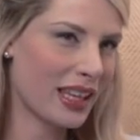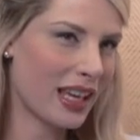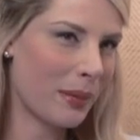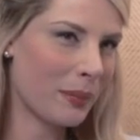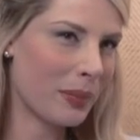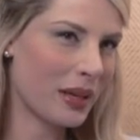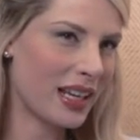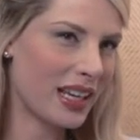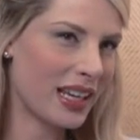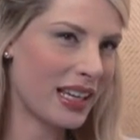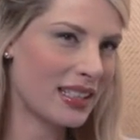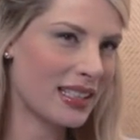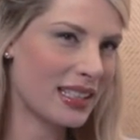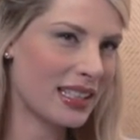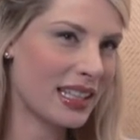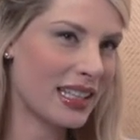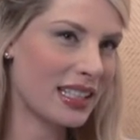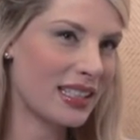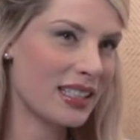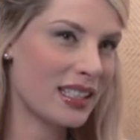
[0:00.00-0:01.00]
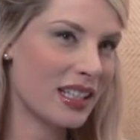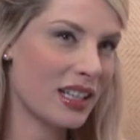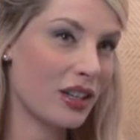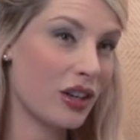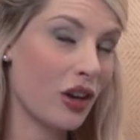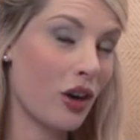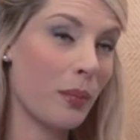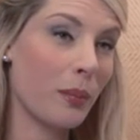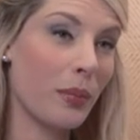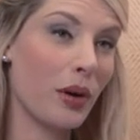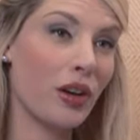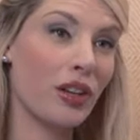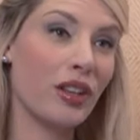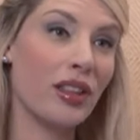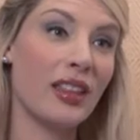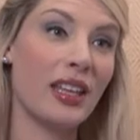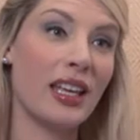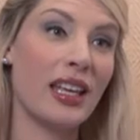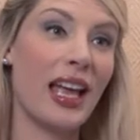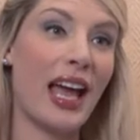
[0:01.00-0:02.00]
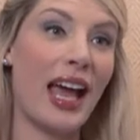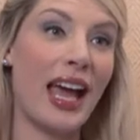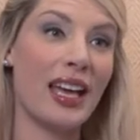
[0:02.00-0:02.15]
The company is listed on both the